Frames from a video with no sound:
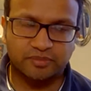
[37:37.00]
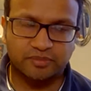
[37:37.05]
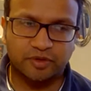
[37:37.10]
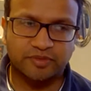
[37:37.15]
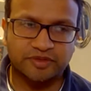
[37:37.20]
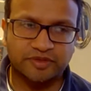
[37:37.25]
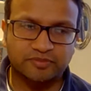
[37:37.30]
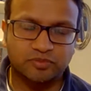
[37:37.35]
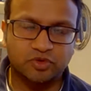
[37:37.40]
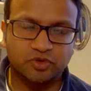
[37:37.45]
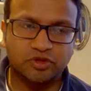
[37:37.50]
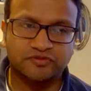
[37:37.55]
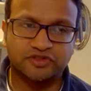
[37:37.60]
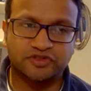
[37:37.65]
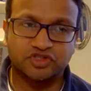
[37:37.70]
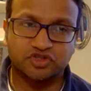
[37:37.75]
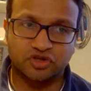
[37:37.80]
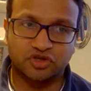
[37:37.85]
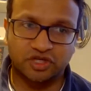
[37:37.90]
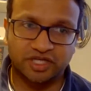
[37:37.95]
probably more of
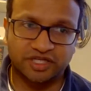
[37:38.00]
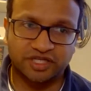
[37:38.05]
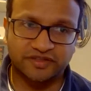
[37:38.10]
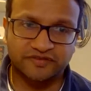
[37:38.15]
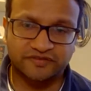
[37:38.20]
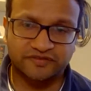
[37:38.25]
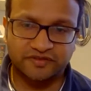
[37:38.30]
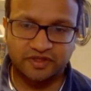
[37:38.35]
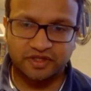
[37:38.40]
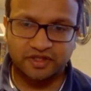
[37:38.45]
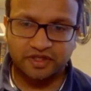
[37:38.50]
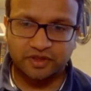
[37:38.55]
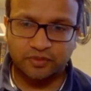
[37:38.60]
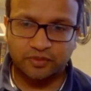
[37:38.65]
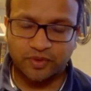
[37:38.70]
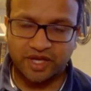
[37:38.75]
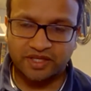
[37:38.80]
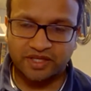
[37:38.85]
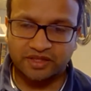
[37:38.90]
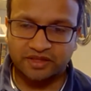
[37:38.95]
a drive
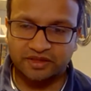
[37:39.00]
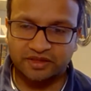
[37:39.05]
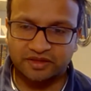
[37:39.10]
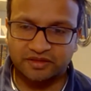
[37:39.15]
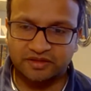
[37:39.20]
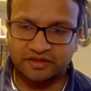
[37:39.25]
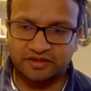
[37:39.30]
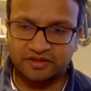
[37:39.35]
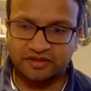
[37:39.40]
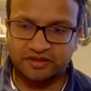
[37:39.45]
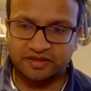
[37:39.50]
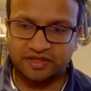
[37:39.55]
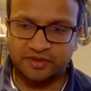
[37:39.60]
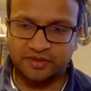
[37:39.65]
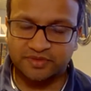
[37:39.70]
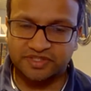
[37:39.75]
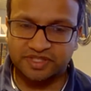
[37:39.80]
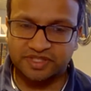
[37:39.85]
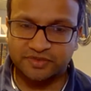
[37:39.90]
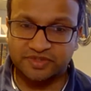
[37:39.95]
when
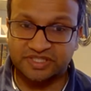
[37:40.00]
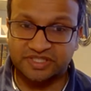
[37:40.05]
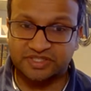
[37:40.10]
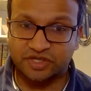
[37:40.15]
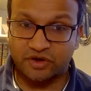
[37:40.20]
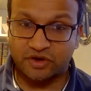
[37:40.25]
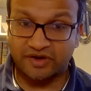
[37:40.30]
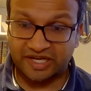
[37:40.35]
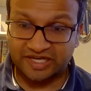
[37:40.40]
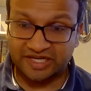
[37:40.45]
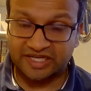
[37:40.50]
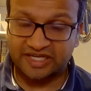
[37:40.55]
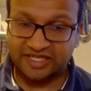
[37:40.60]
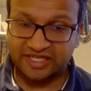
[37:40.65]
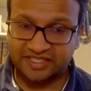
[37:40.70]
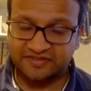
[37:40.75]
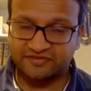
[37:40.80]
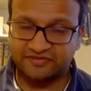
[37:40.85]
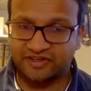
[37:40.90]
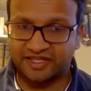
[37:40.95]
it was directly
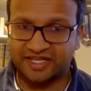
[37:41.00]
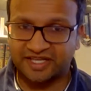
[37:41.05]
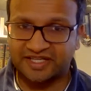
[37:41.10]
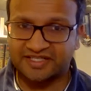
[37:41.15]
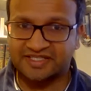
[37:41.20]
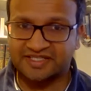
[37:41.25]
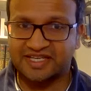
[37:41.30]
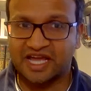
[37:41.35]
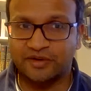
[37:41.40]
linked to finance.